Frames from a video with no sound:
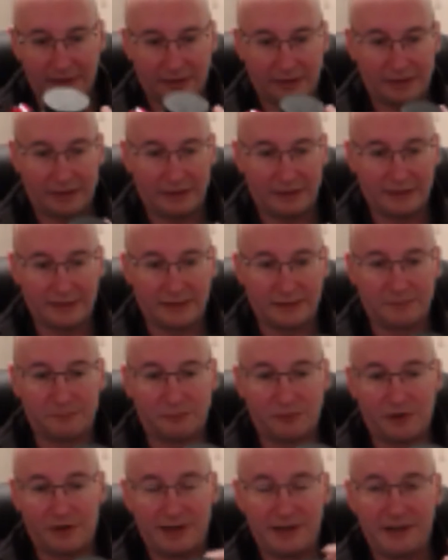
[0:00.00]
this is
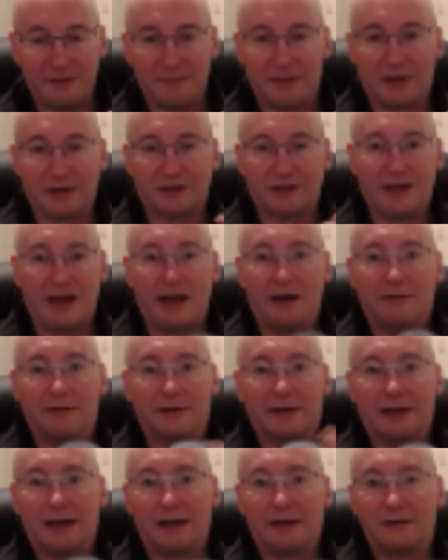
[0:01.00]
pretty much now
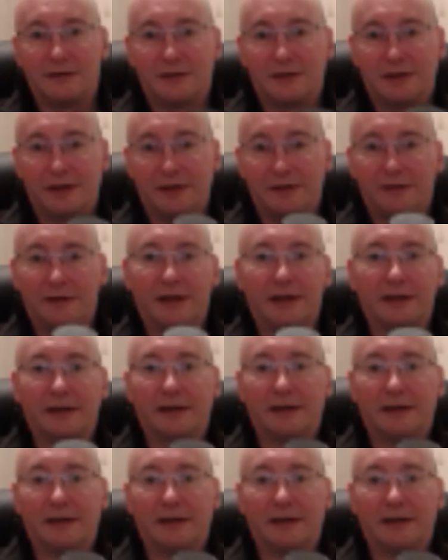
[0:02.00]
a closed unit,